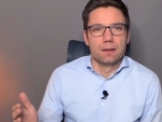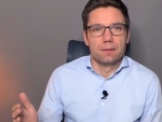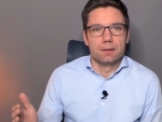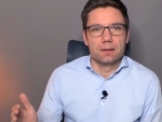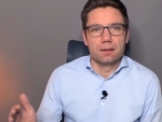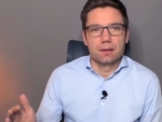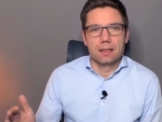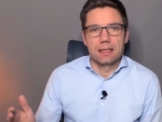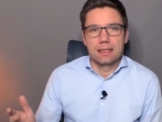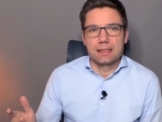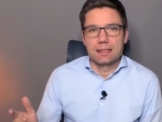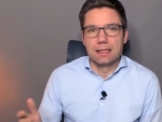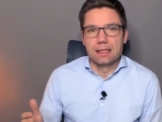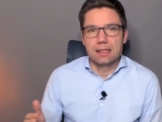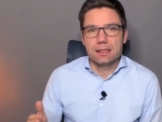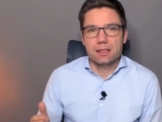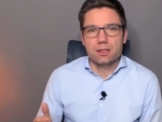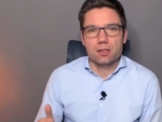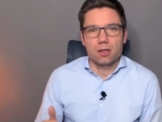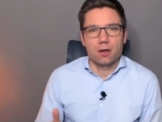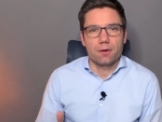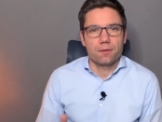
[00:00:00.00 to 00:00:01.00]
his
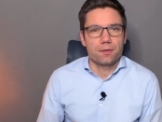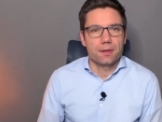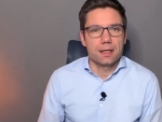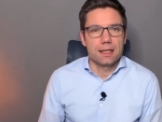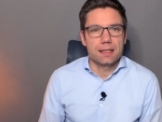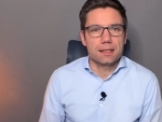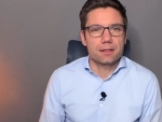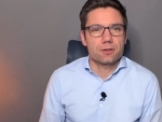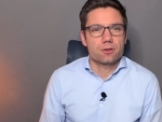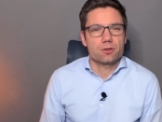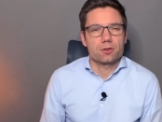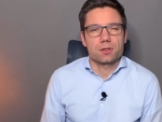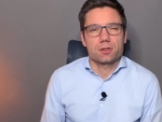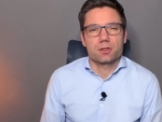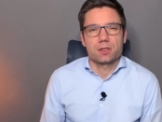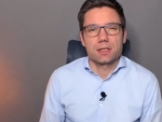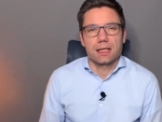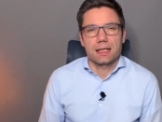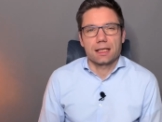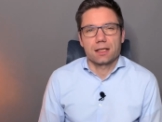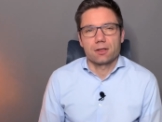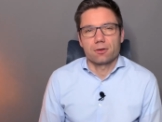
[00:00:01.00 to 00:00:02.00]
list of things, just
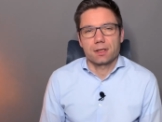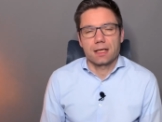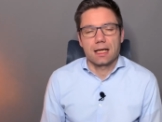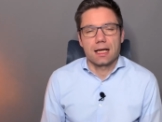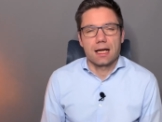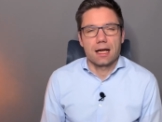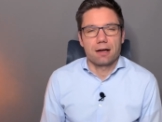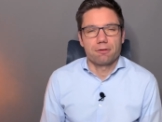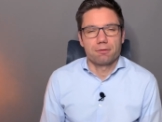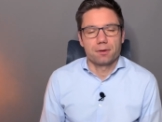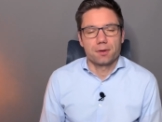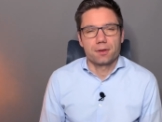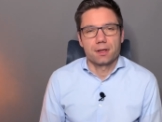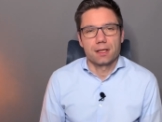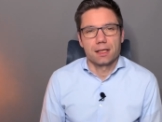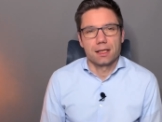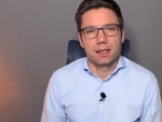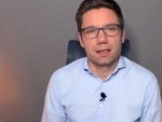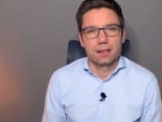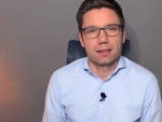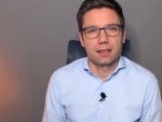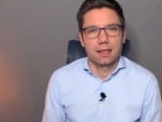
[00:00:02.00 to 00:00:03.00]
checking, okay,
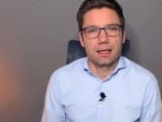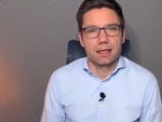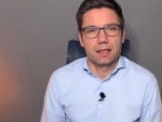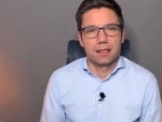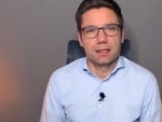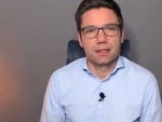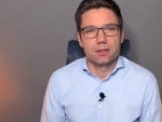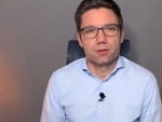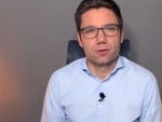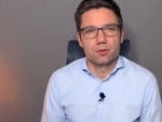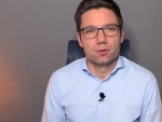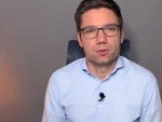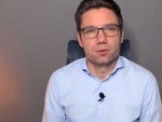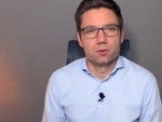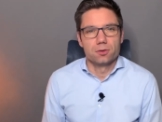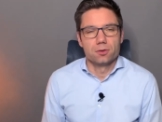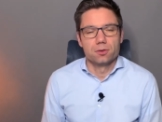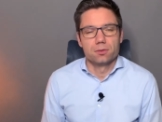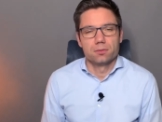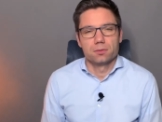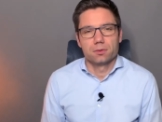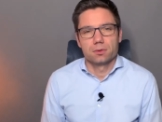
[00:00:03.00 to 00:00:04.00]
everything that I need to
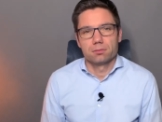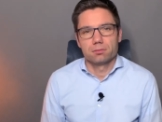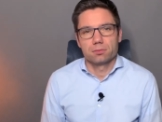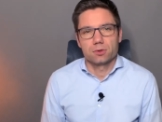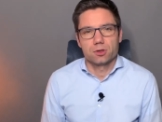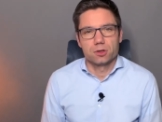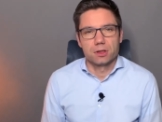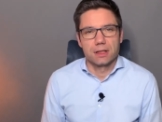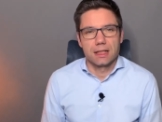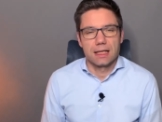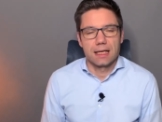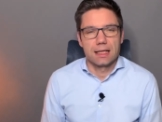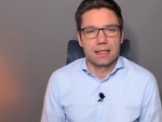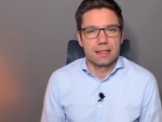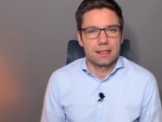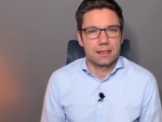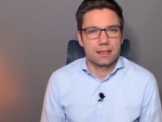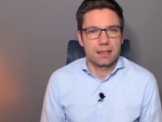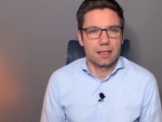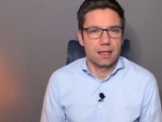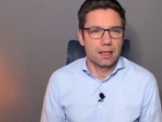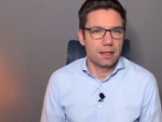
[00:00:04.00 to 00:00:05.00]
do today is
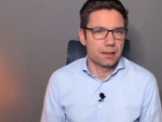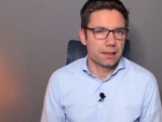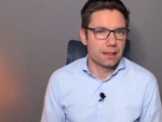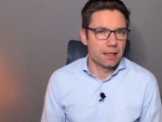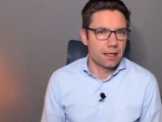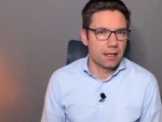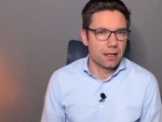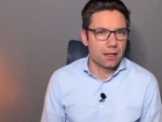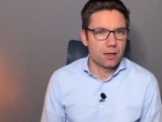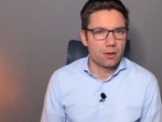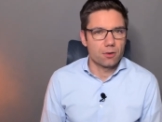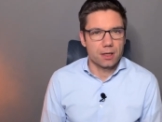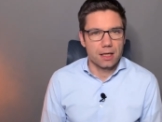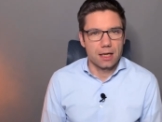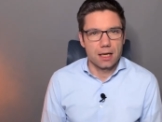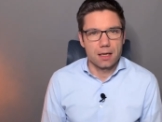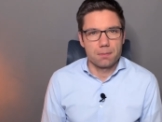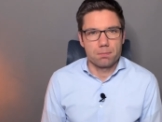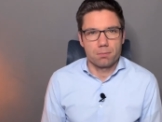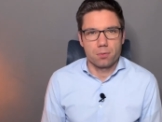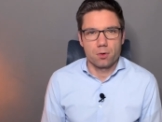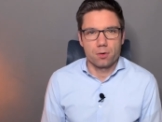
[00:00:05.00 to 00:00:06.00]
done. Yeah, okay,
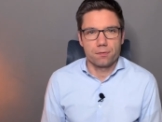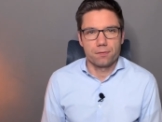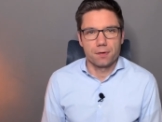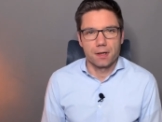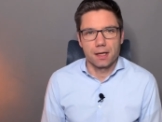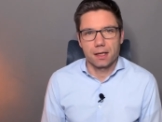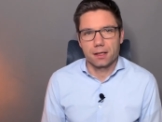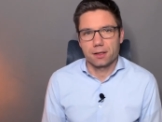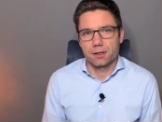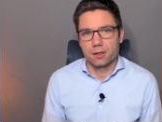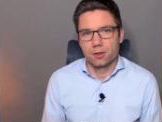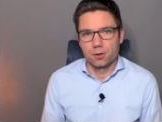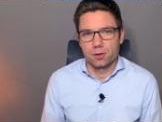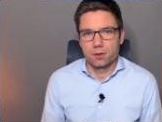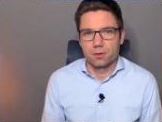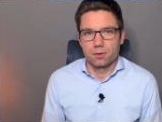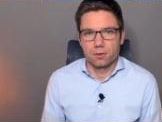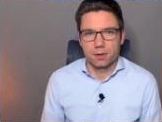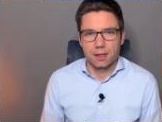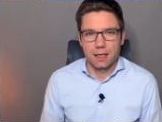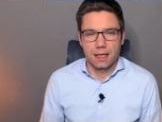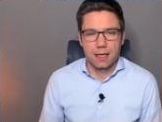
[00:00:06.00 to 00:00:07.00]
perfect, good,
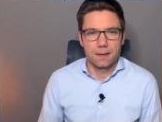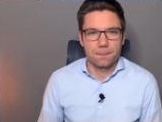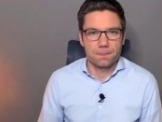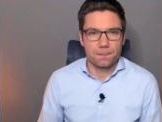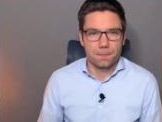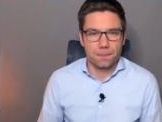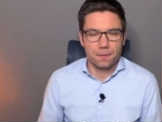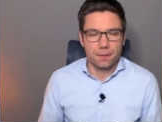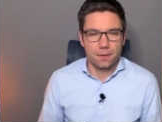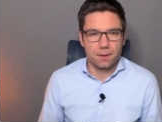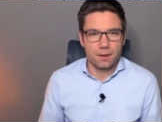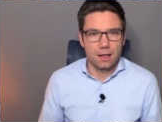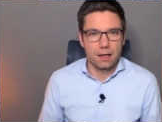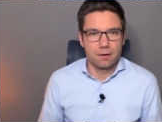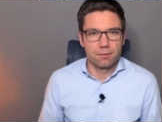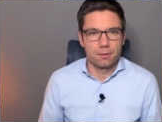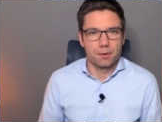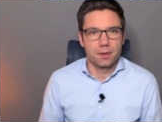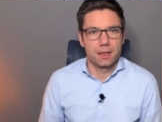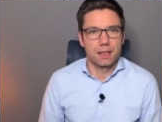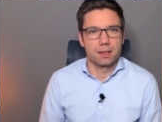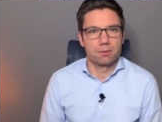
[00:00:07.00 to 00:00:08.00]
okay,
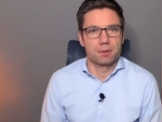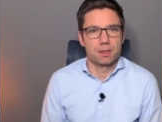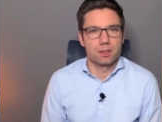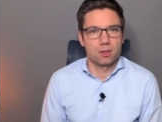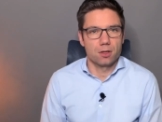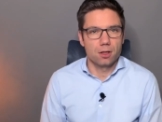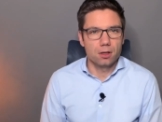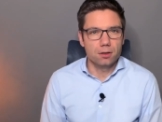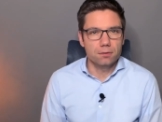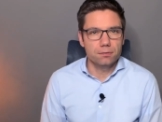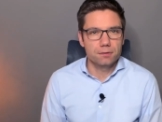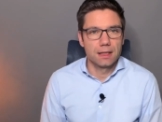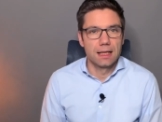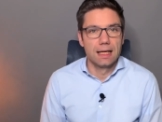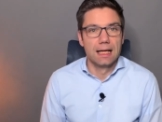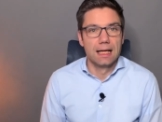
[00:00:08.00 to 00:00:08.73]
everything resolved.